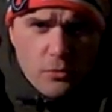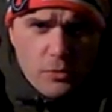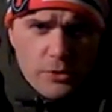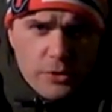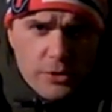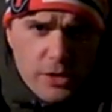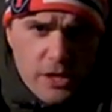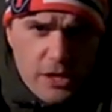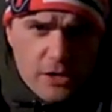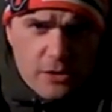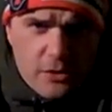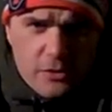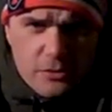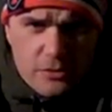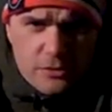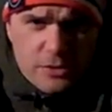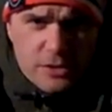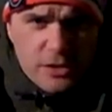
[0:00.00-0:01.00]
when you're not
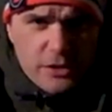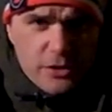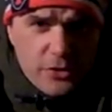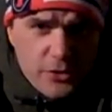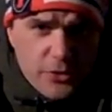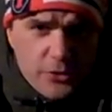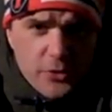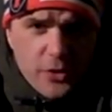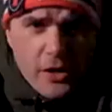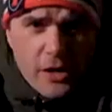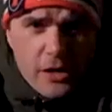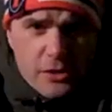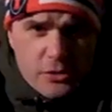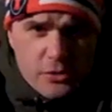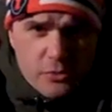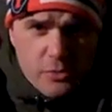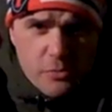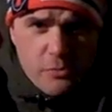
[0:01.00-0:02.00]
sitting in your
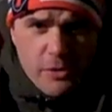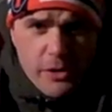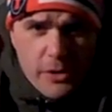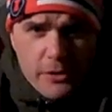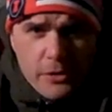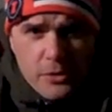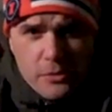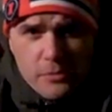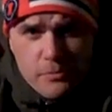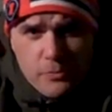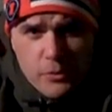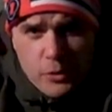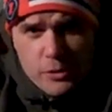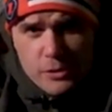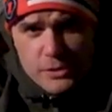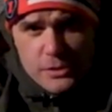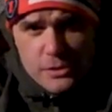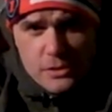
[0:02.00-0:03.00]
garage repairing your
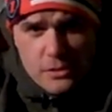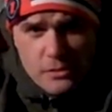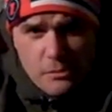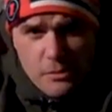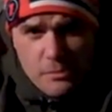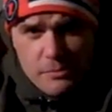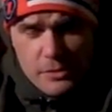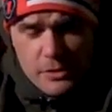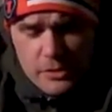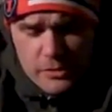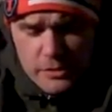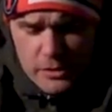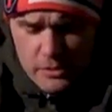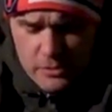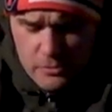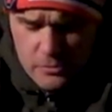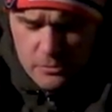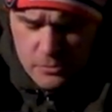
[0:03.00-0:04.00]
broken snowmobile
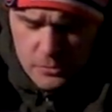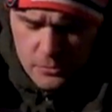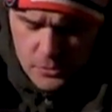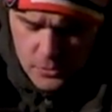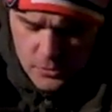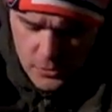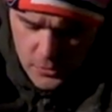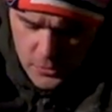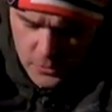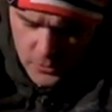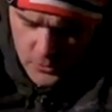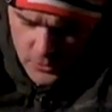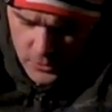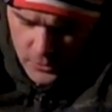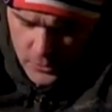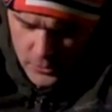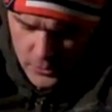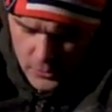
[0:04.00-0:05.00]

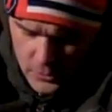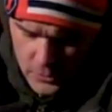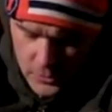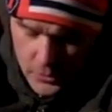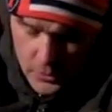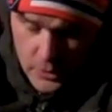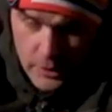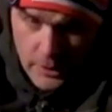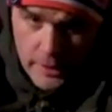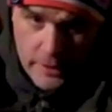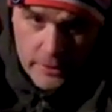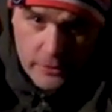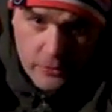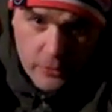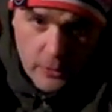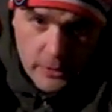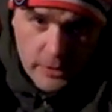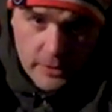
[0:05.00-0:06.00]
at
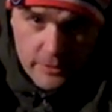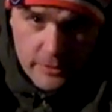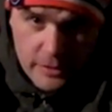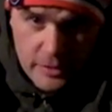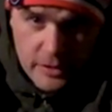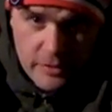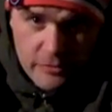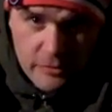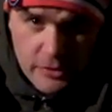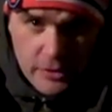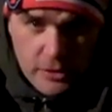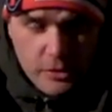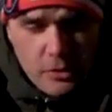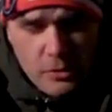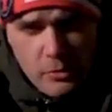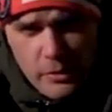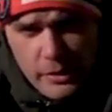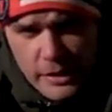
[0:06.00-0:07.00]
8:20 in the evening,
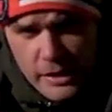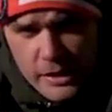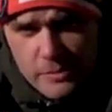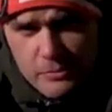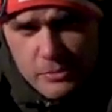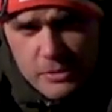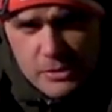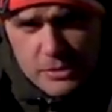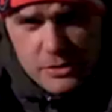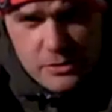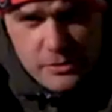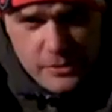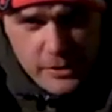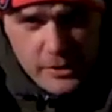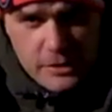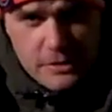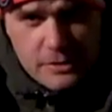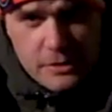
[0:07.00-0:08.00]
what kind of books do you
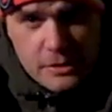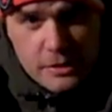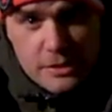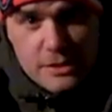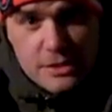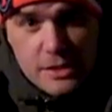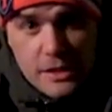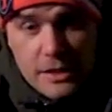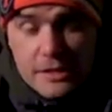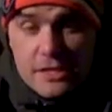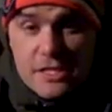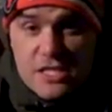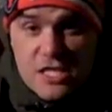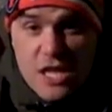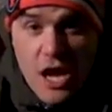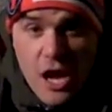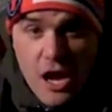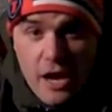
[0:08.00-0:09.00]
like to sit
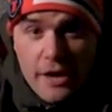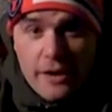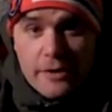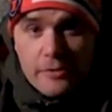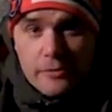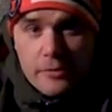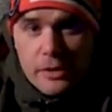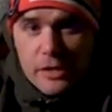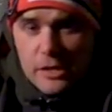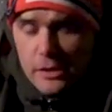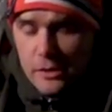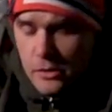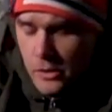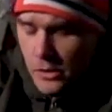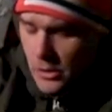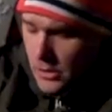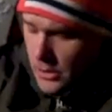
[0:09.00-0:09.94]
inside and read?